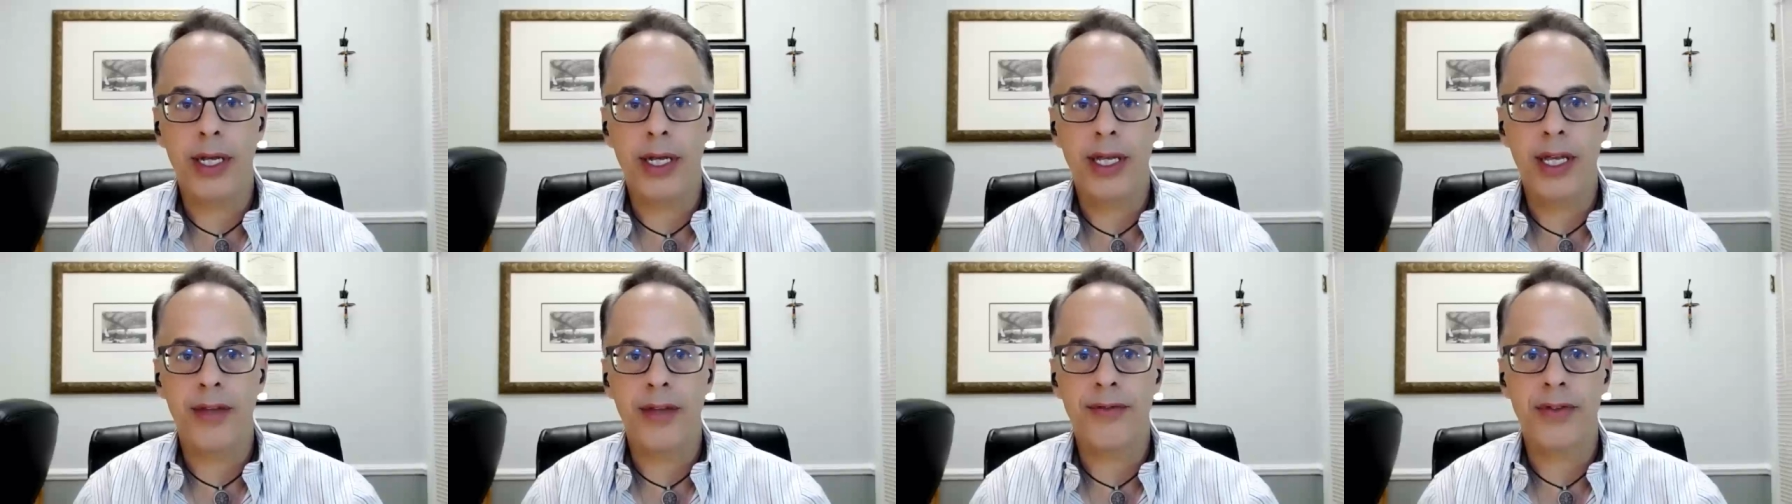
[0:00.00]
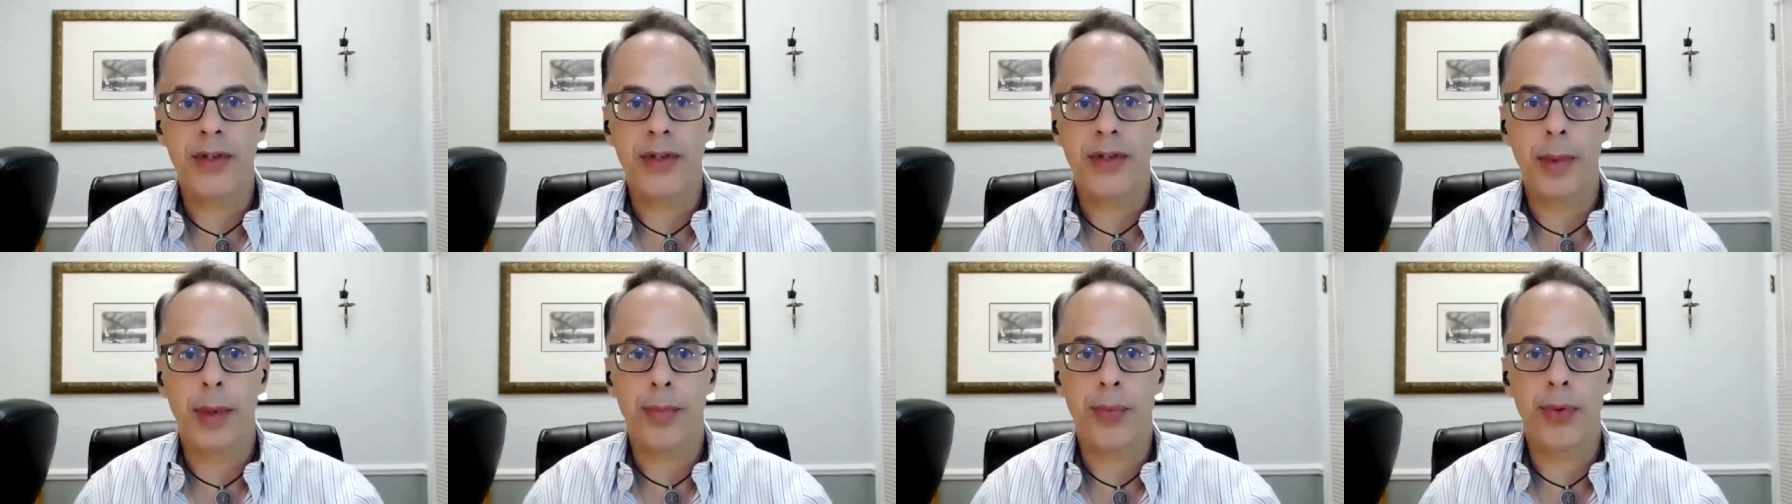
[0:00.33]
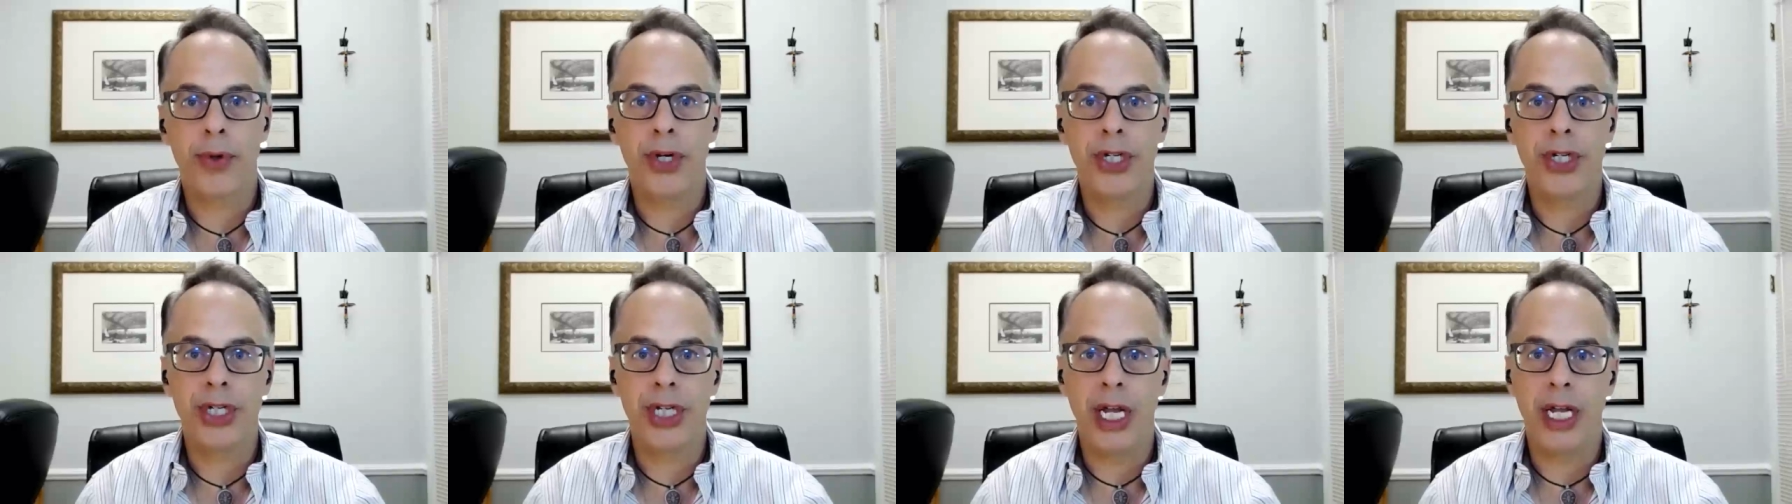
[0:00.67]
give some
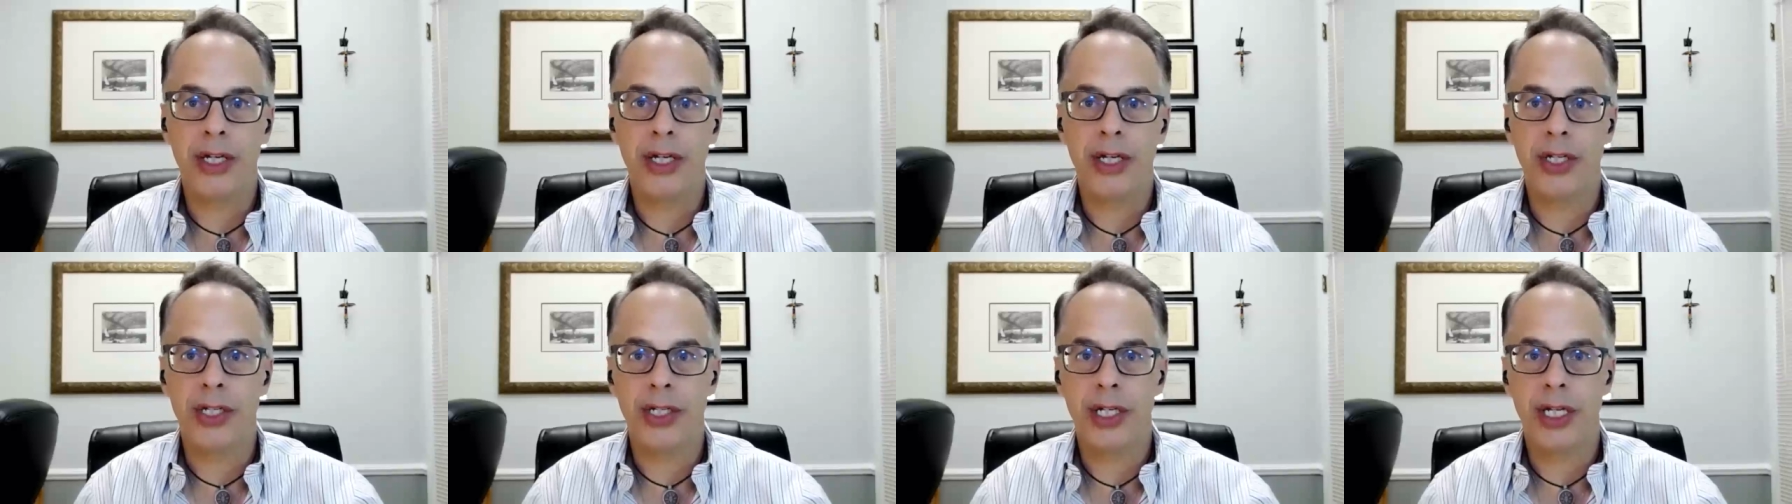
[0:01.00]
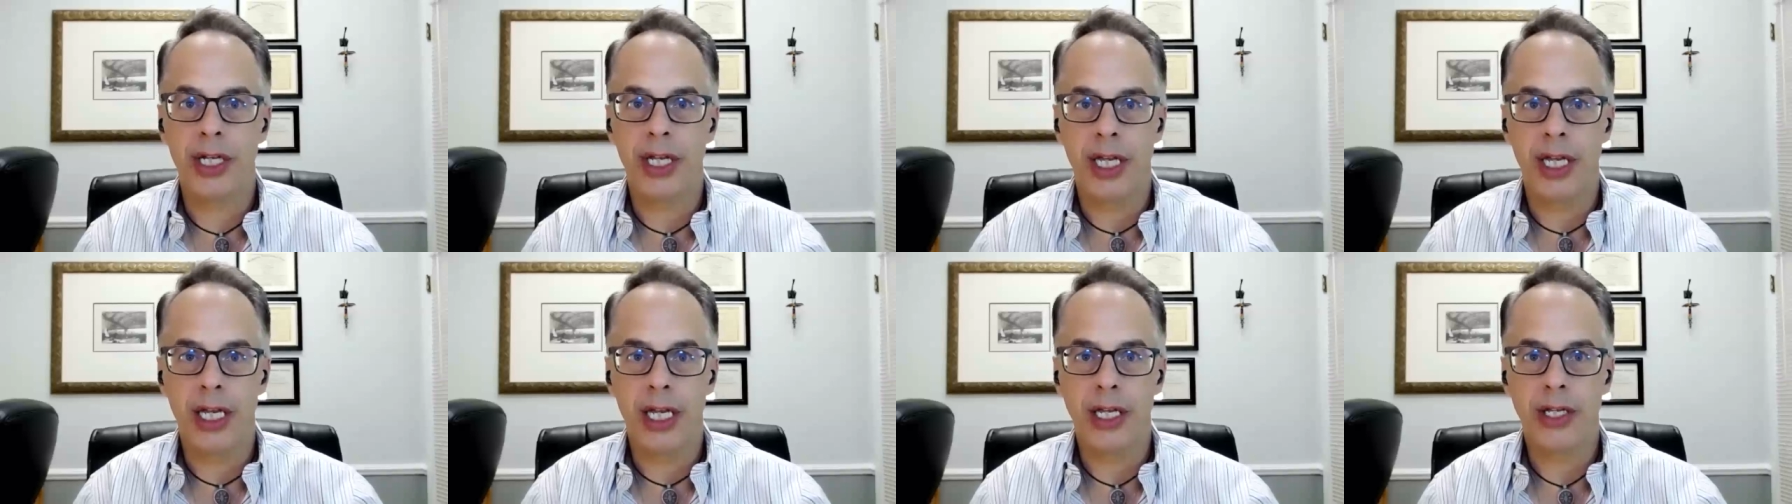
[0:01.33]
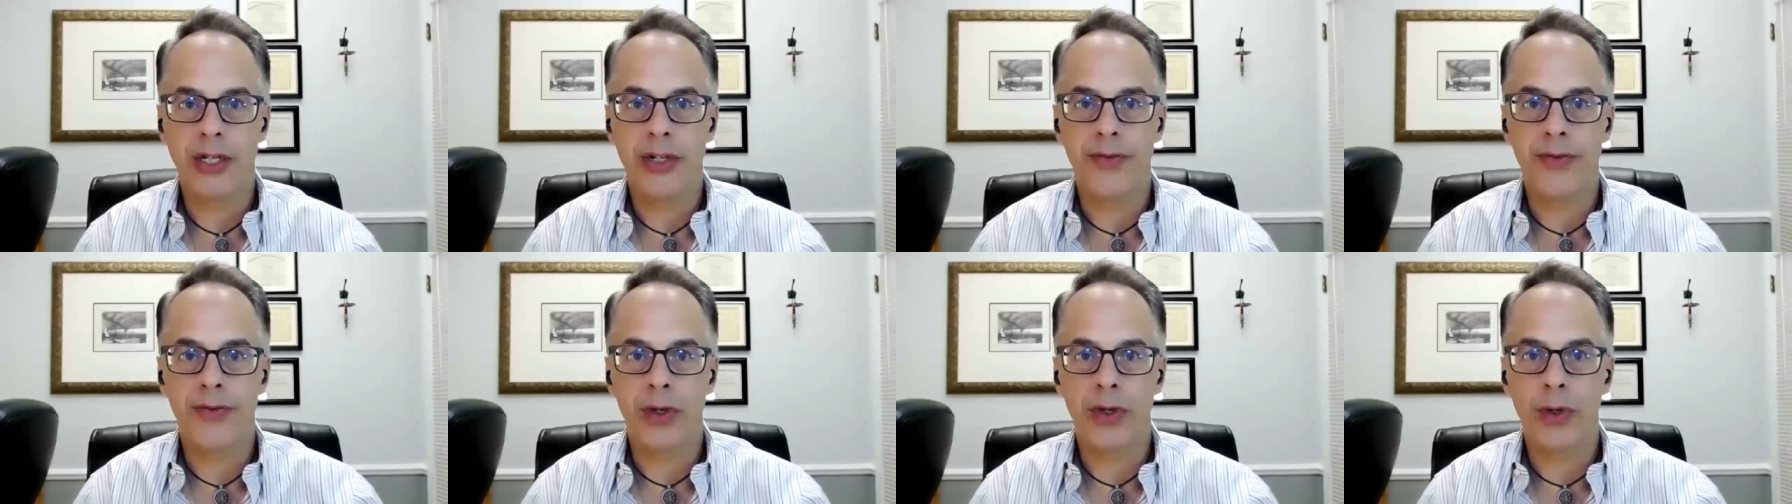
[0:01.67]
appreciation to
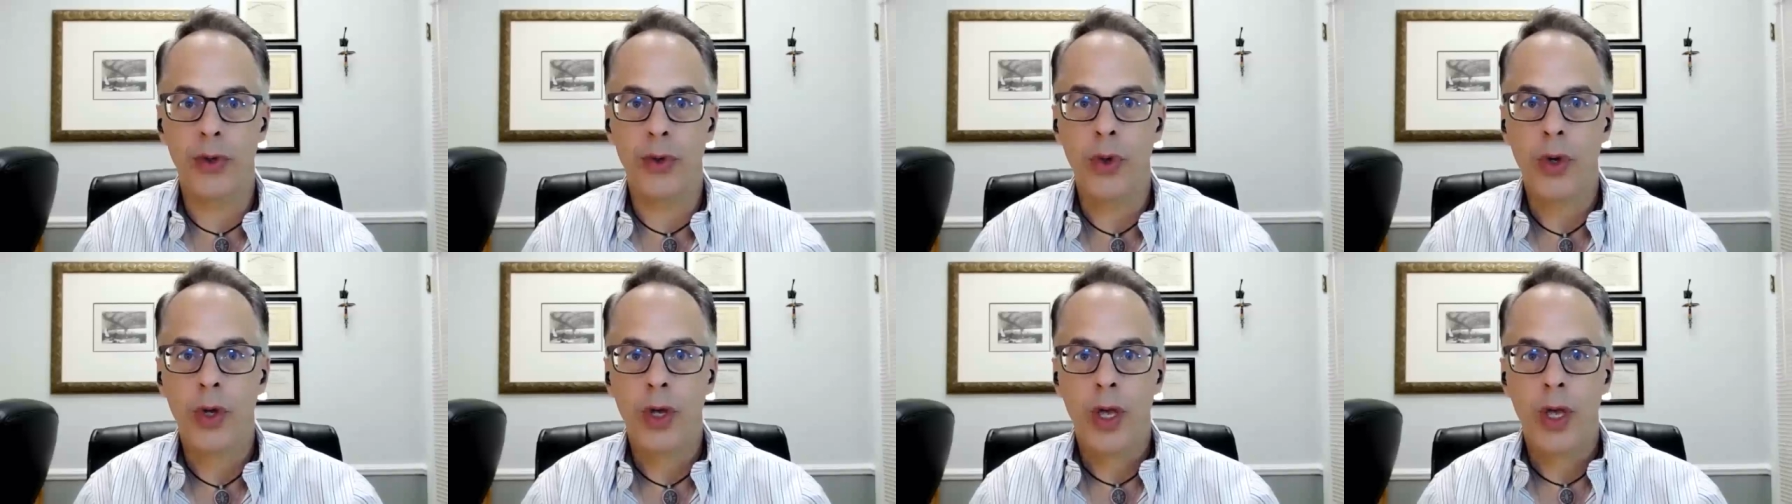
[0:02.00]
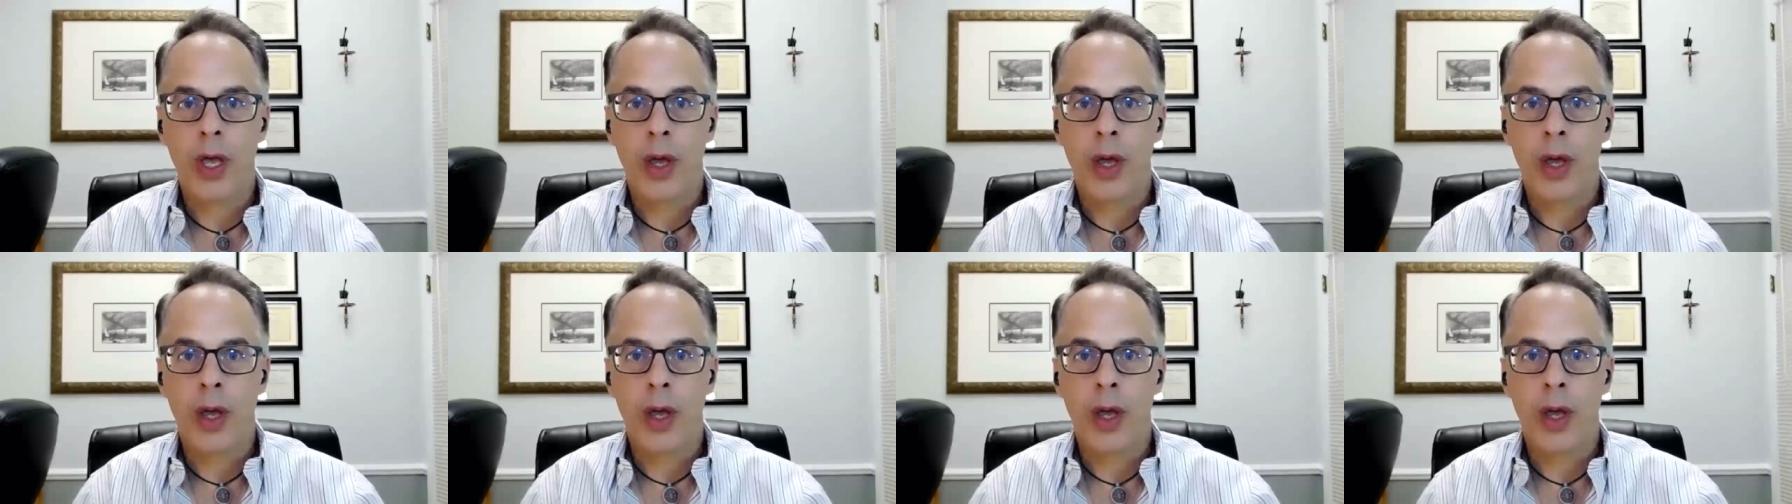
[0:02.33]
each of you,